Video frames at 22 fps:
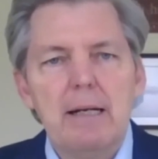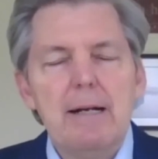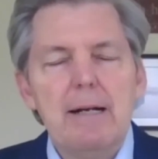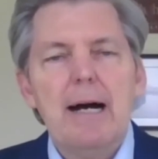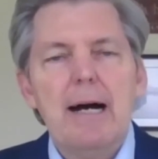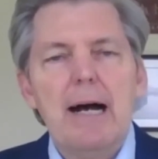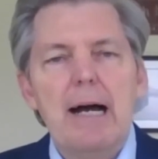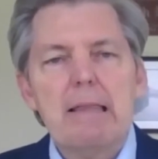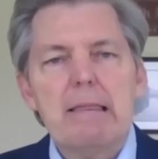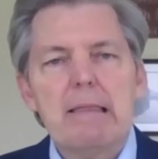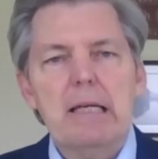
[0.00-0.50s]

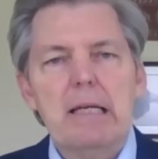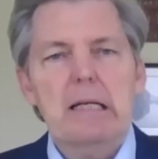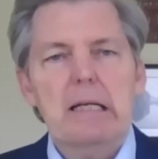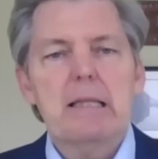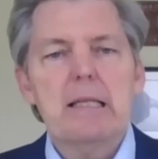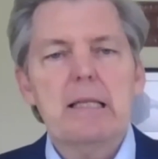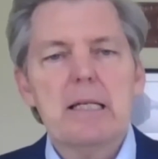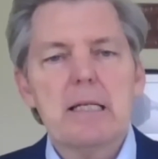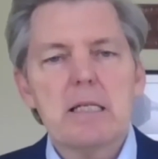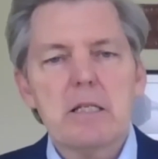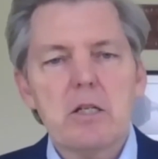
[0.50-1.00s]
I think
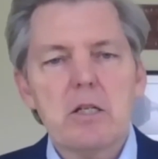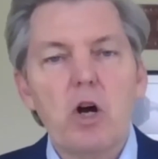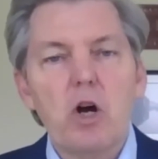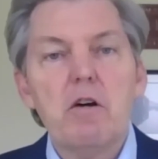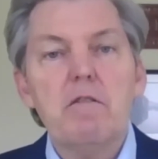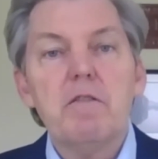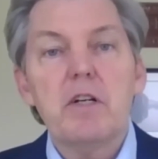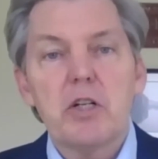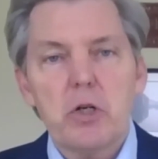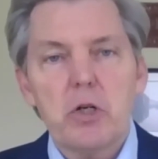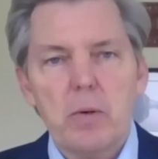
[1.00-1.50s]
this
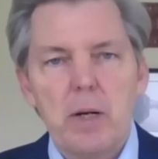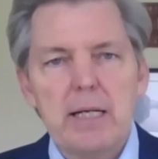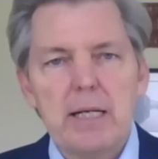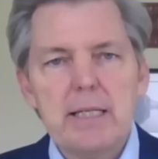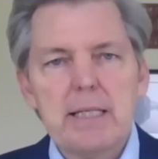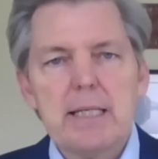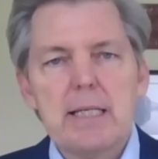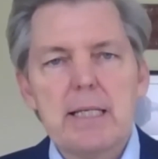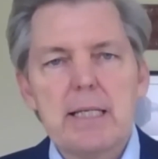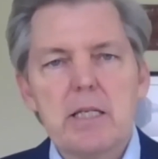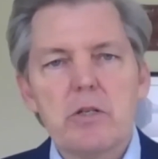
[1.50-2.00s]
COVID
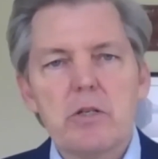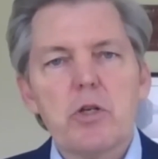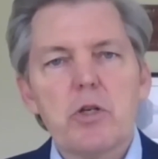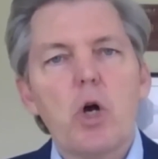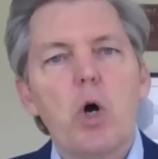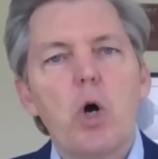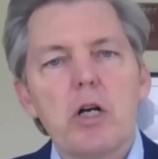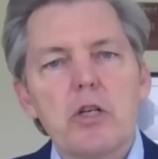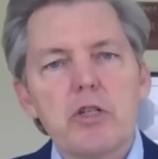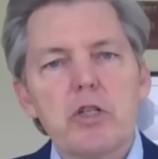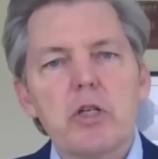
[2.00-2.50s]
crisis is
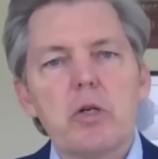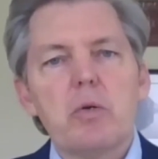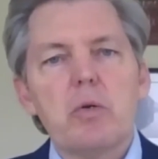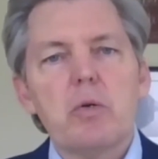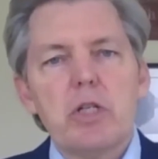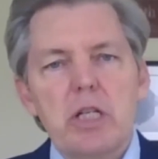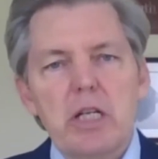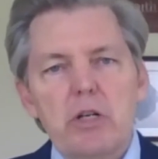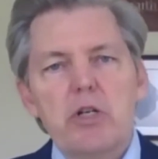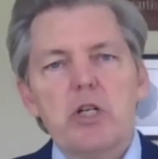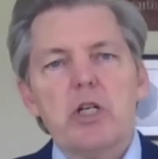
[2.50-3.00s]
also
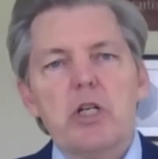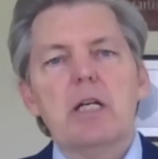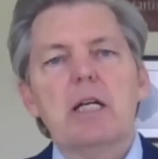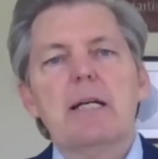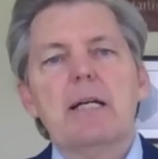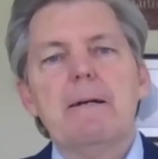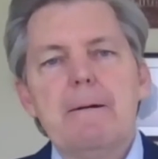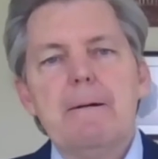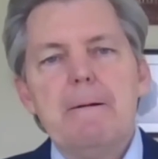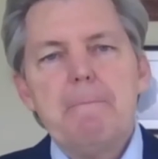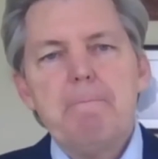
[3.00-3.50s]
teaching
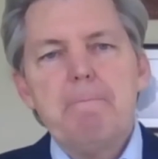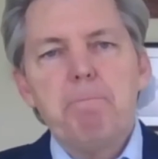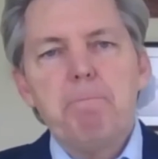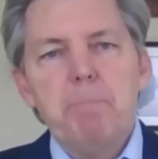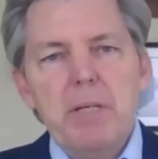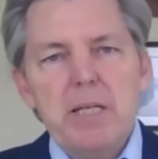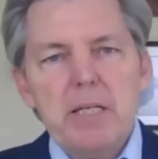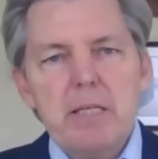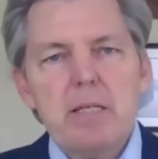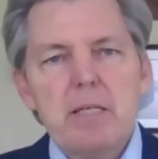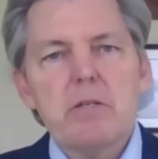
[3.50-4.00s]

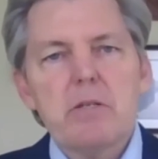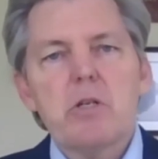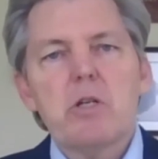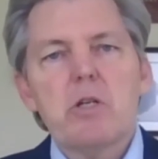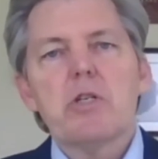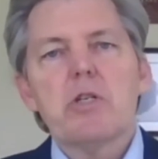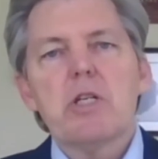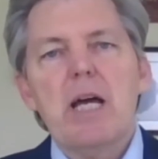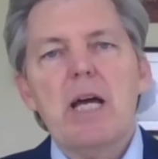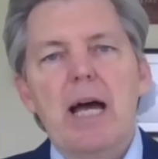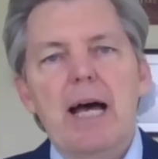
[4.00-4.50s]

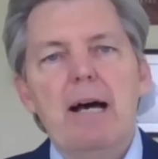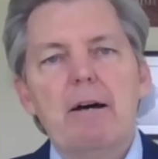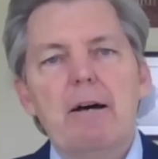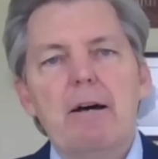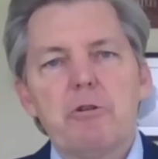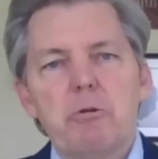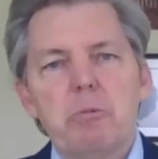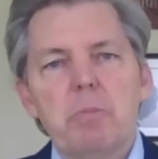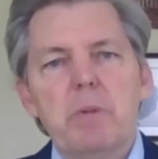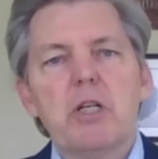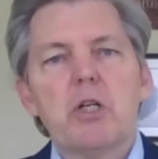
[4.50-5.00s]
businesses how
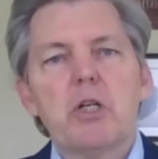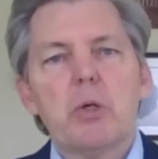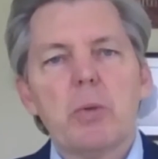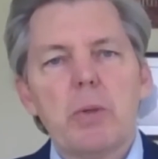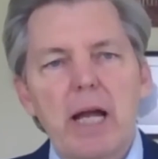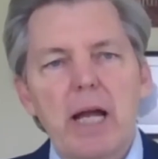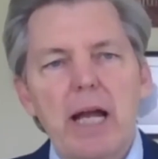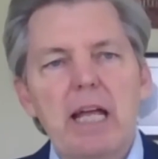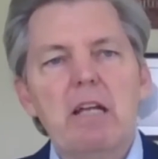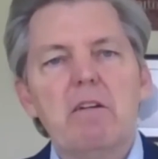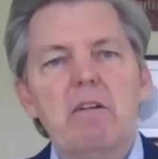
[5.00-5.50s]
to be
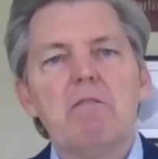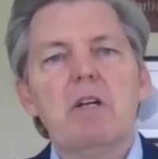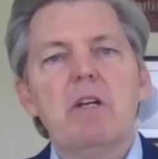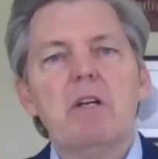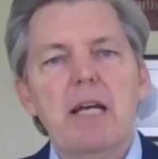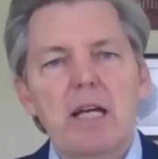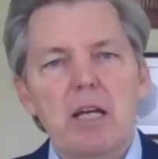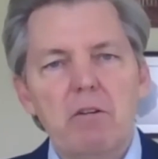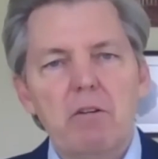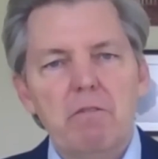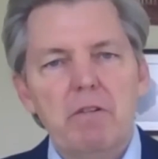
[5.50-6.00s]
creative and
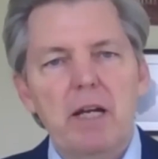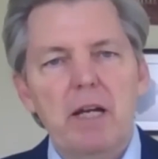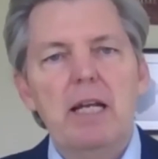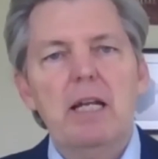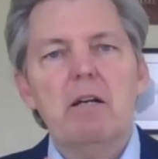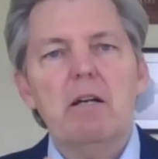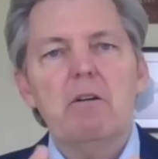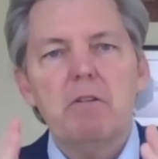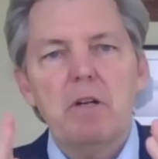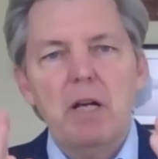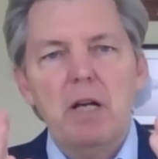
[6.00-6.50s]

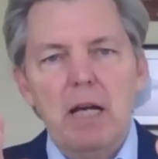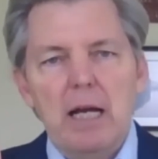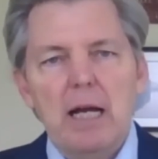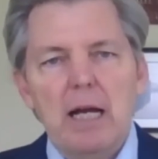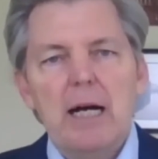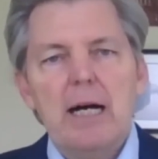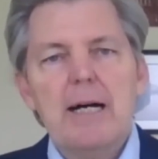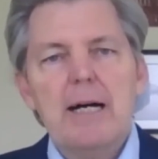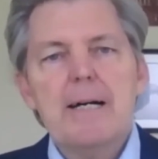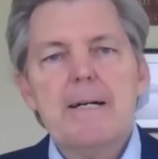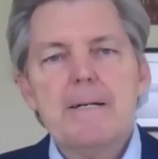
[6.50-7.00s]
innovative.
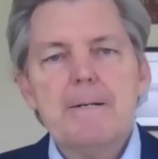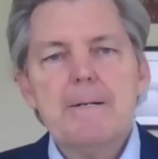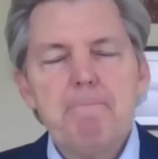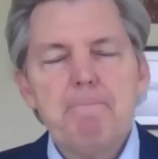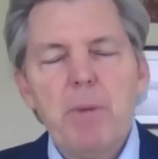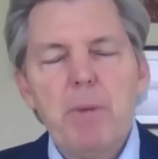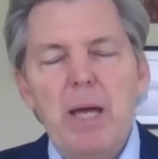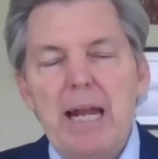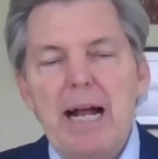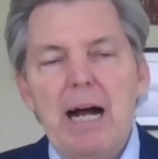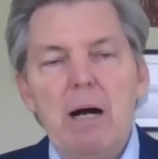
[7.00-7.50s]

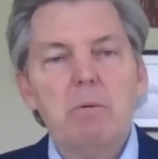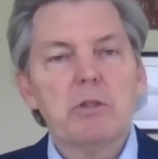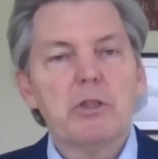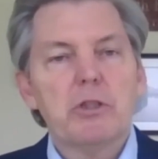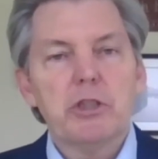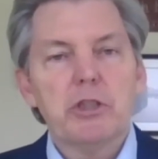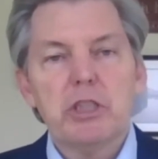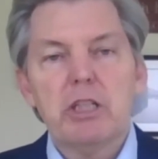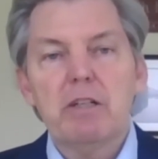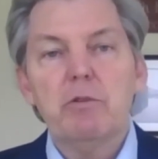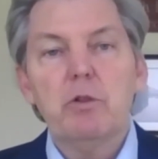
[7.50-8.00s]
And I will
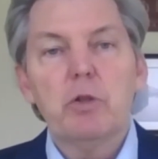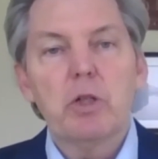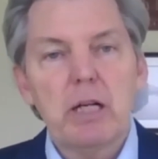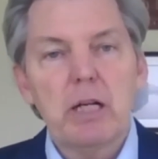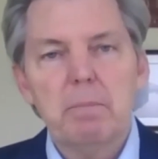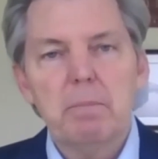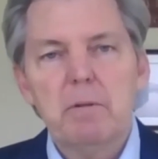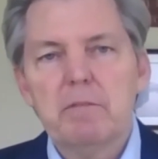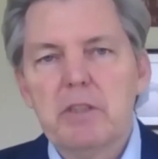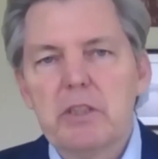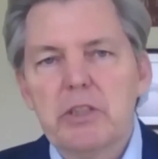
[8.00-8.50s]
just give you a
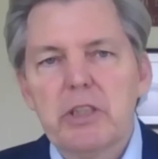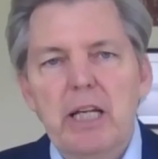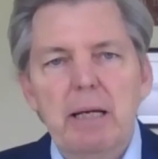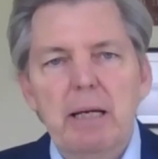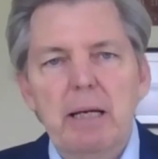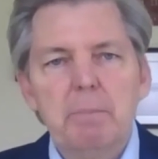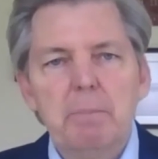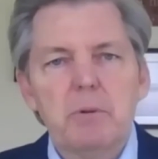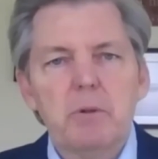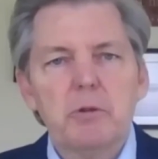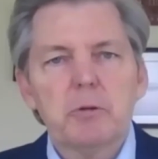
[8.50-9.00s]
couple of
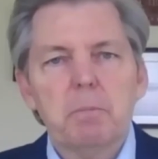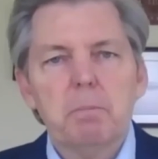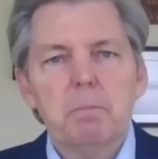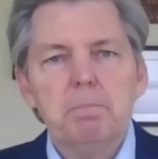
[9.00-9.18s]
examples.